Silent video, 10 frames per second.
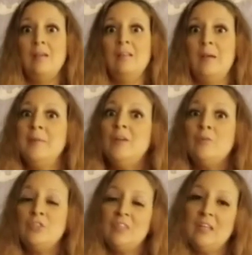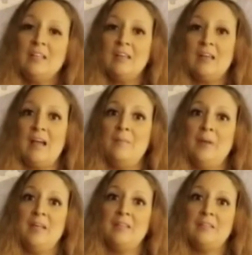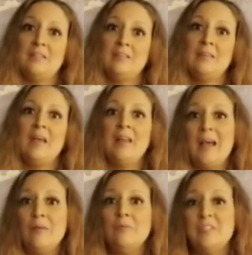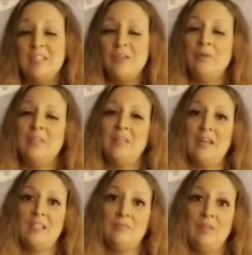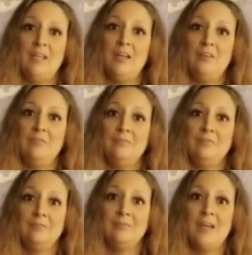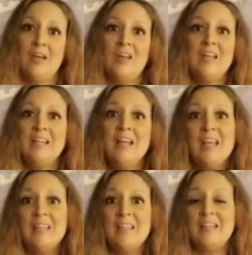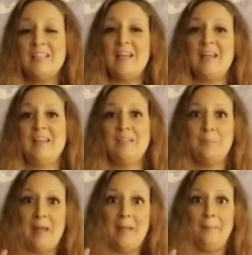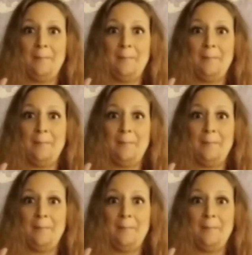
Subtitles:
Let me know what you think in the comments, and I will see you in the next video. All right? Thanks a lot, guys. Bye.